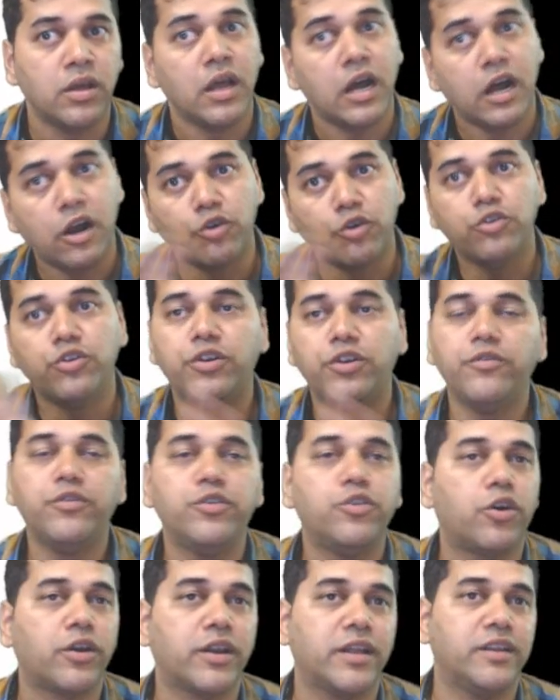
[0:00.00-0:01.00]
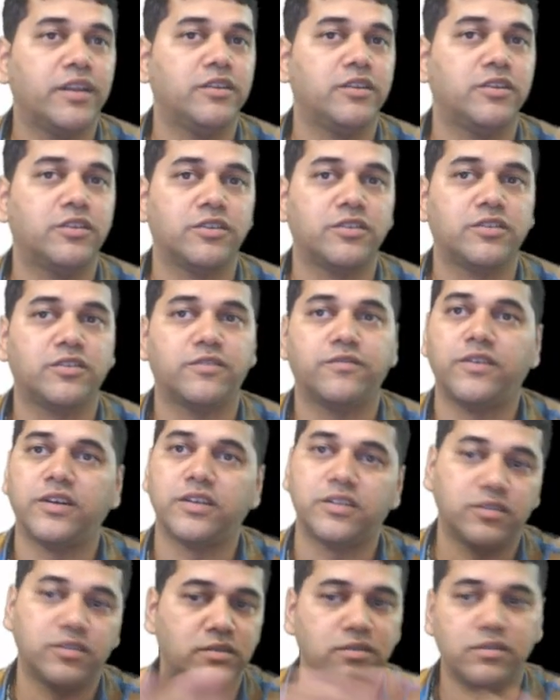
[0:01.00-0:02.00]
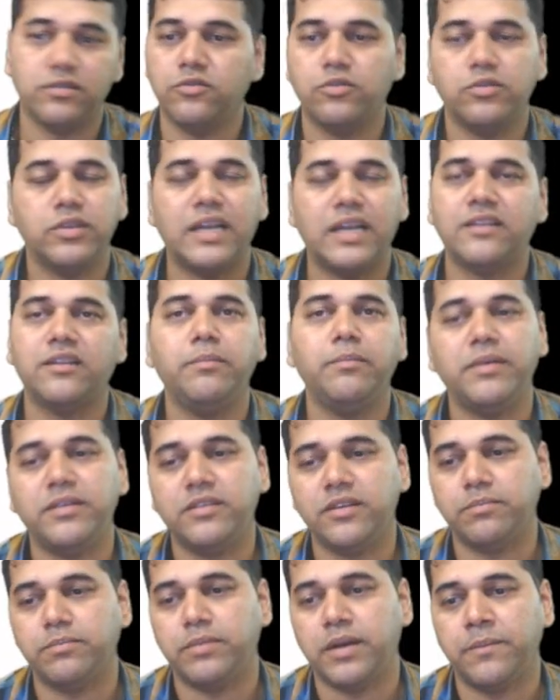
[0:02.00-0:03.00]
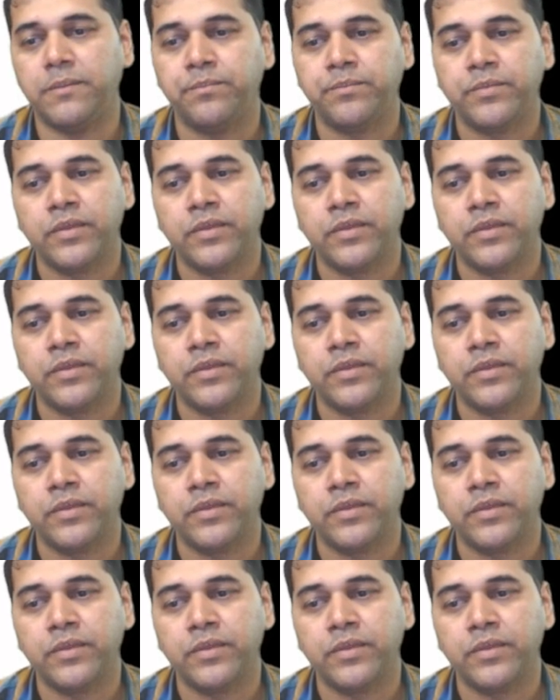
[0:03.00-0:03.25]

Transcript: how do you review the organization's function, well, that is the basic part.